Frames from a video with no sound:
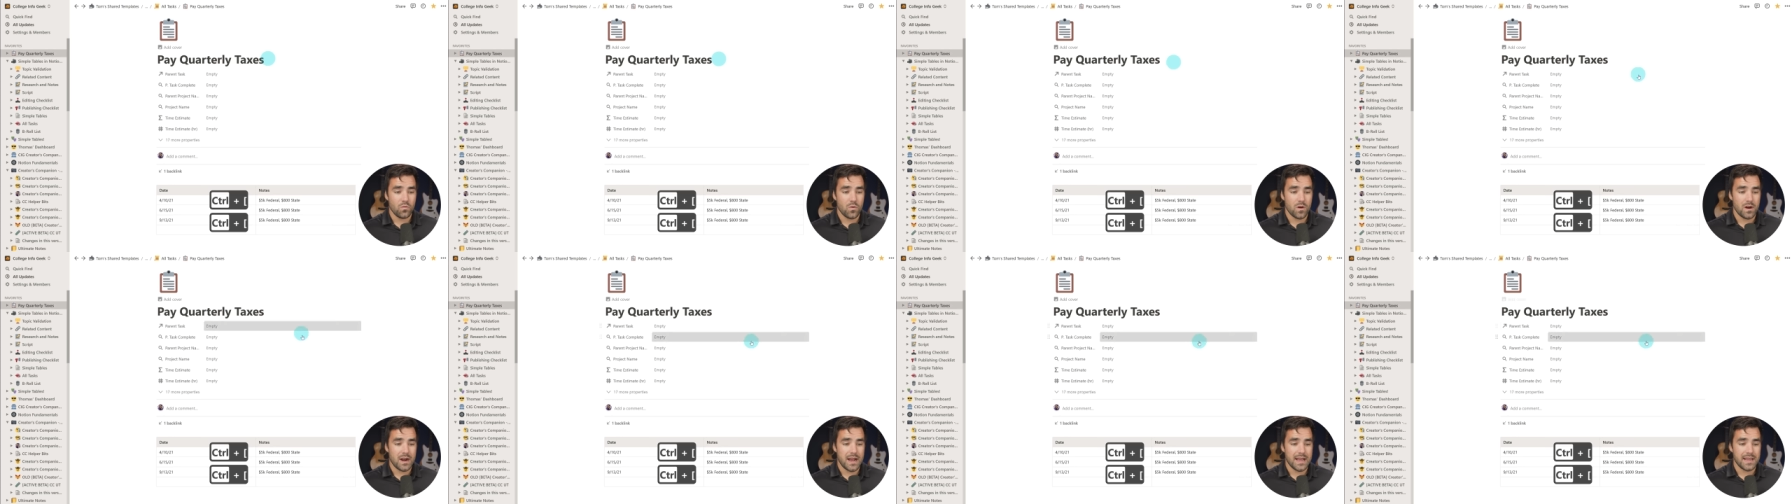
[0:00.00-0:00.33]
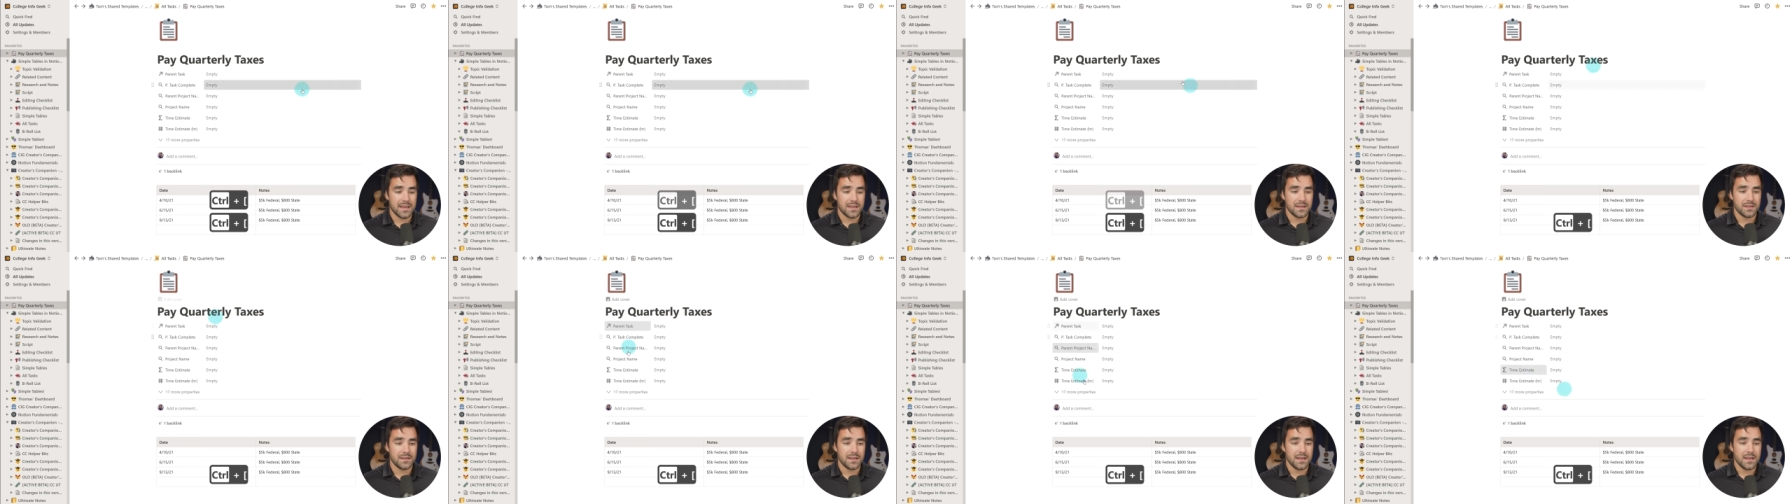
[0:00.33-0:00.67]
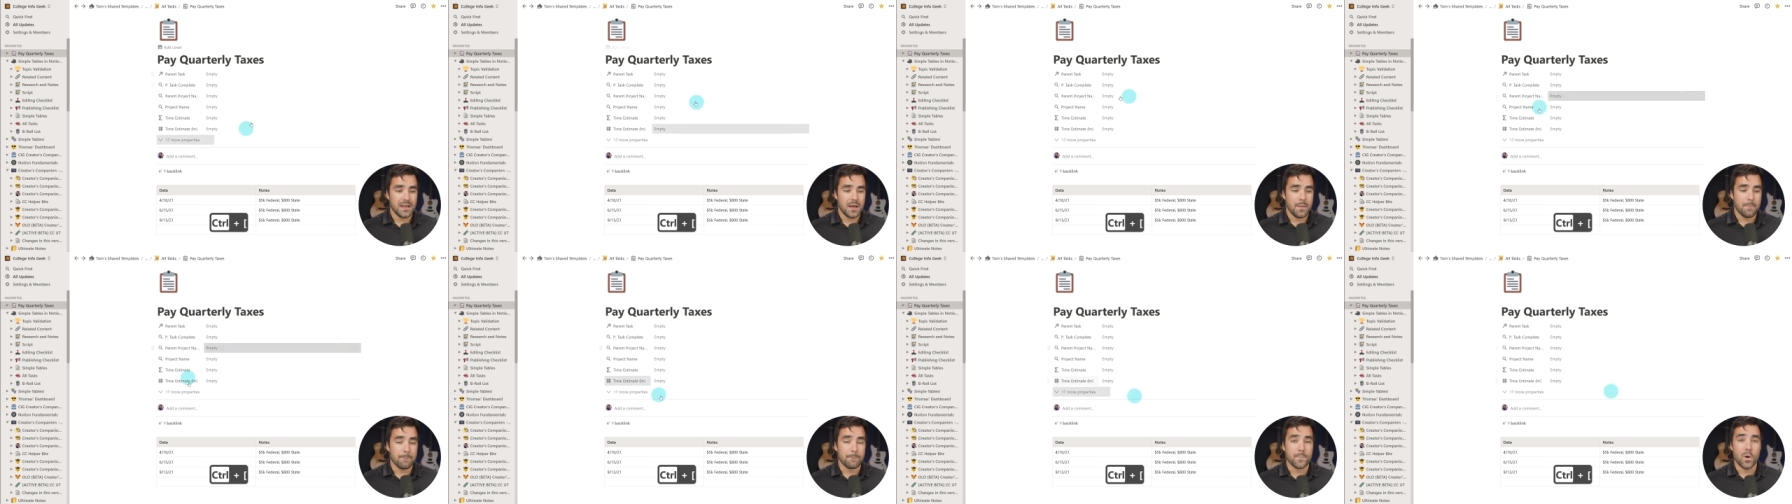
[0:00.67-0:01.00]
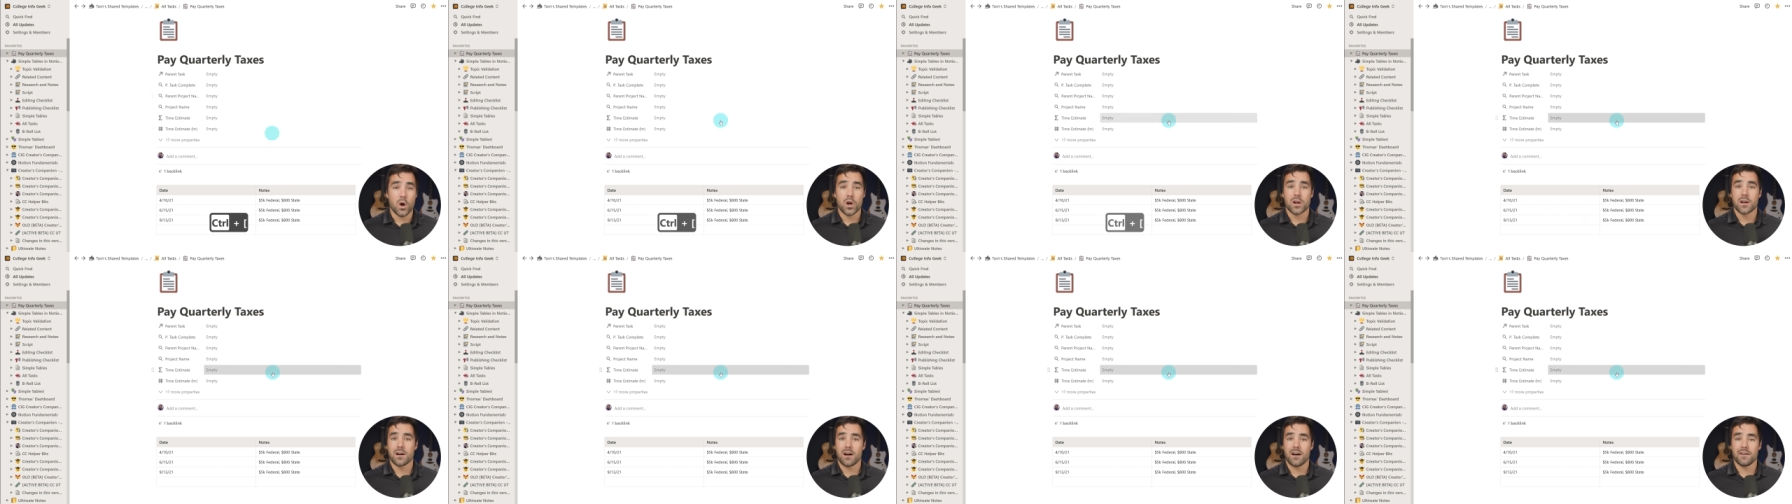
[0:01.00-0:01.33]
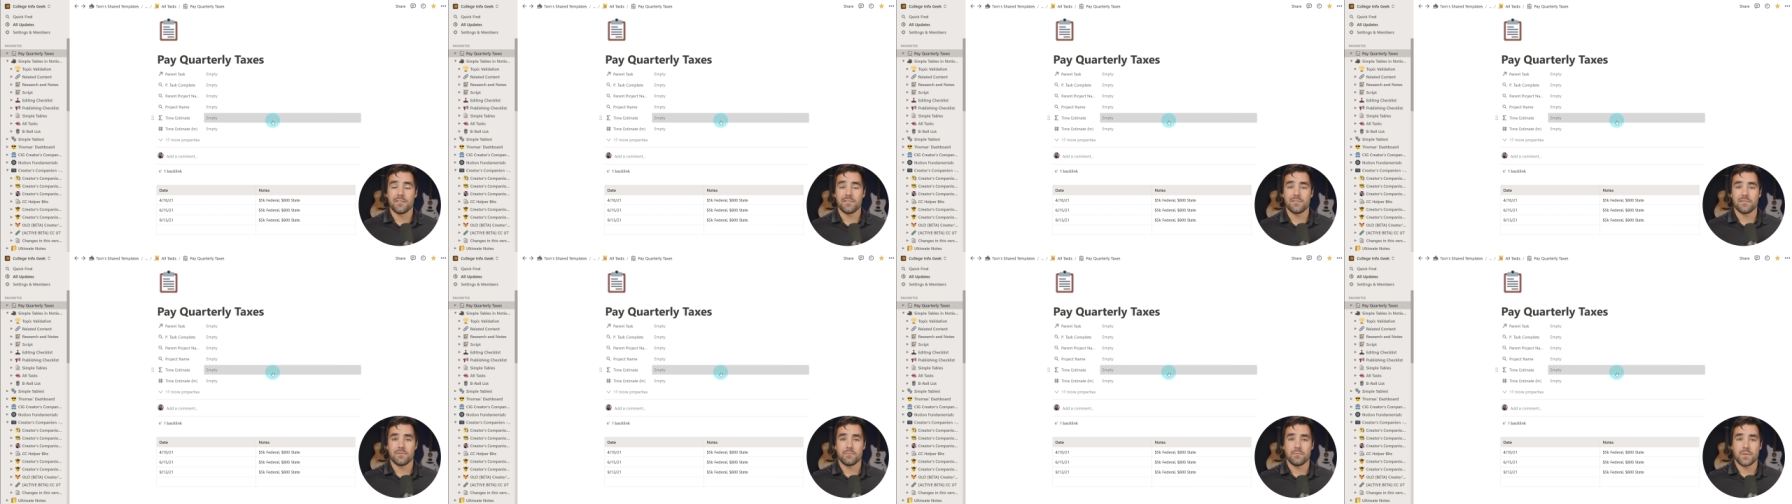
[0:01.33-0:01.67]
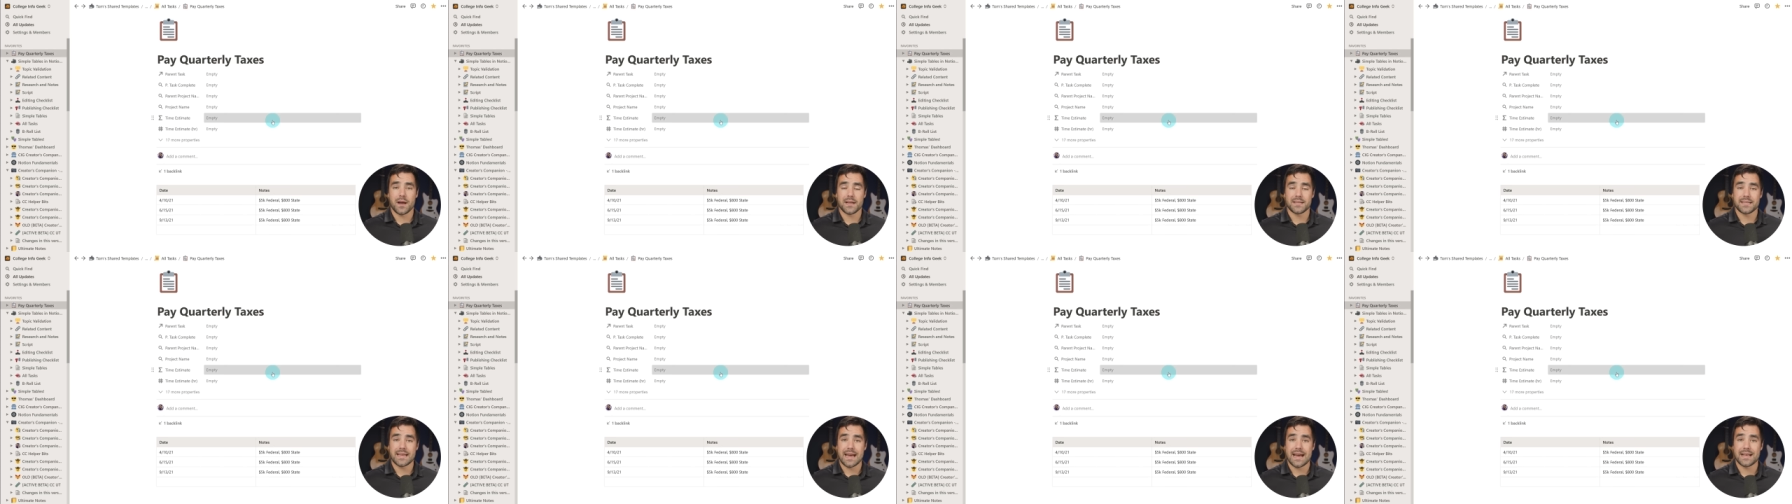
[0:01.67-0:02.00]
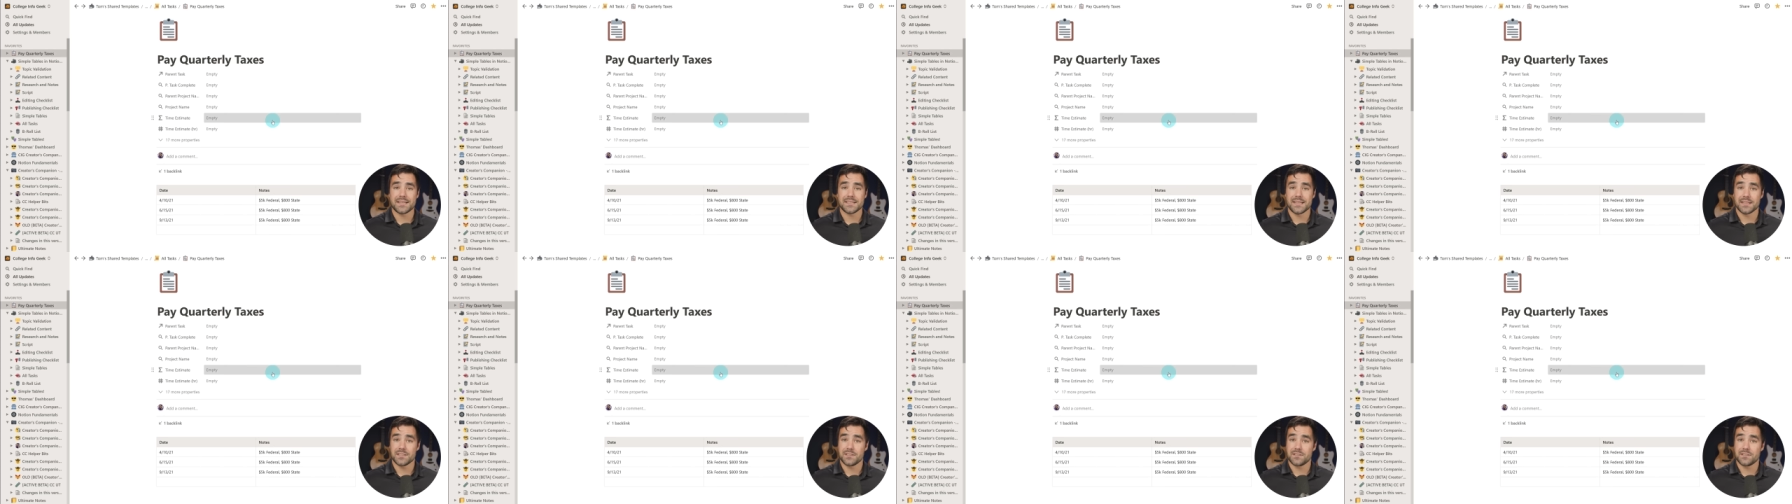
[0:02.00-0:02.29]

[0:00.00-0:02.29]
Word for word: where I could mark off my task